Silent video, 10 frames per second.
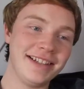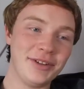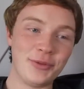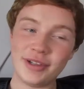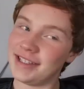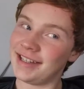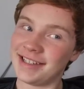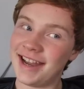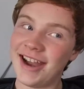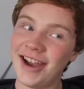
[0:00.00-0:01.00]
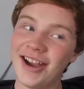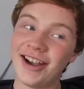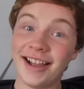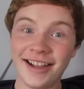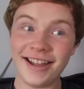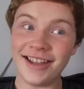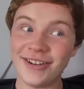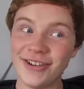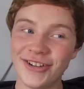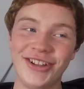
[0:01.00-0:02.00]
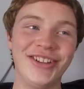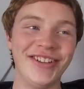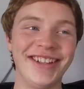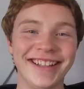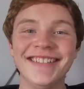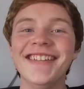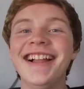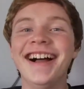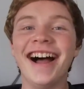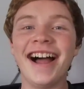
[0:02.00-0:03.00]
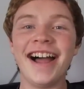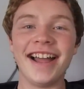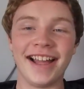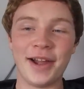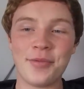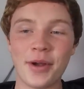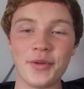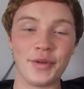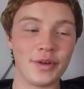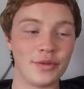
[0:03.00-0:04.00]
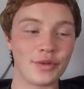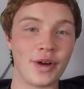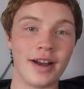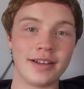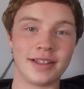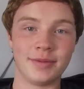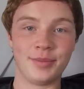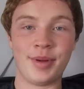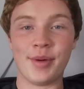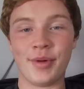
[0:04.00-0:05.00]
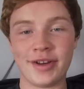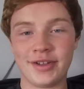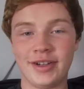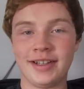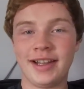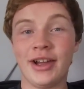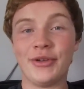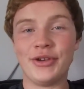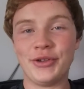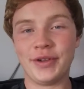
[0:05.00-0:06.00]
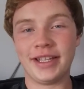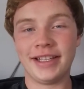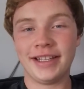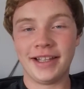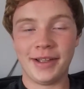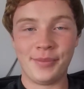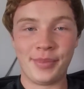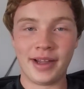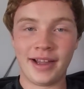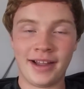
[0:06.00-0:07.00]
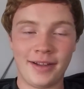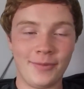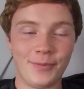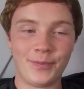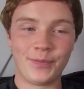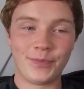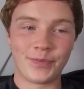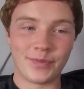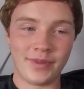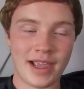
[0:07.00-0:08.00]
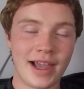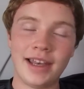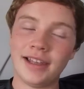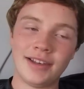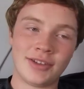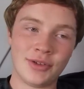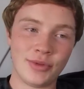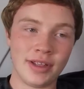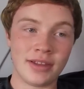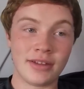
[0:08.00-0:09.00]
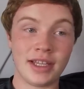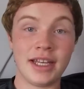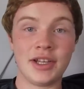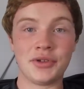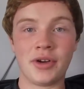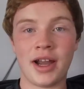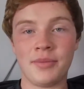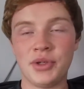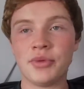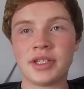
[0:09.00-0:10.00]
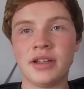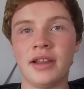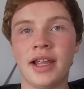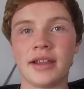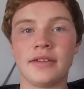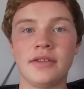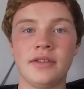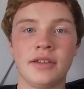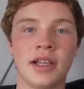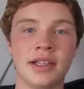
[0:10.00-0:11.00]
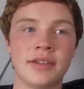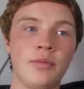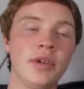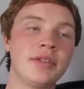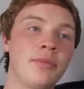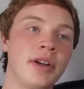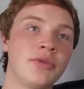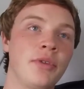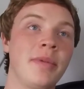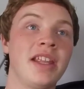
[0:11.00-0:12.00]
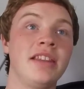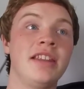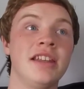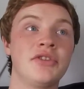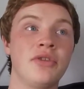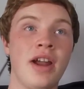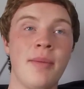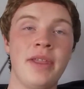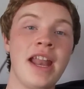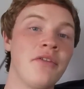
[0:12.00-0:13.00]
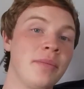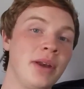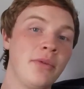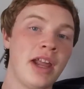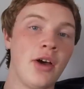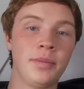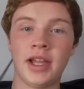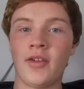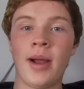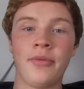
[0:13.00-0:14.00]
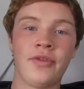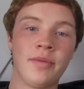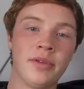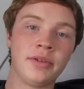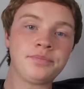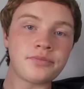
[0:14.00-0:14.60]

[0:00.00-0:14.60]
was I scared? I don't know. I probably would have required some peer pressure to go and do it, but yeah, I didn't do either of the initial grabs. You were still like, because once a person would have taken the initial grab, then everybody would help like grab a flipper,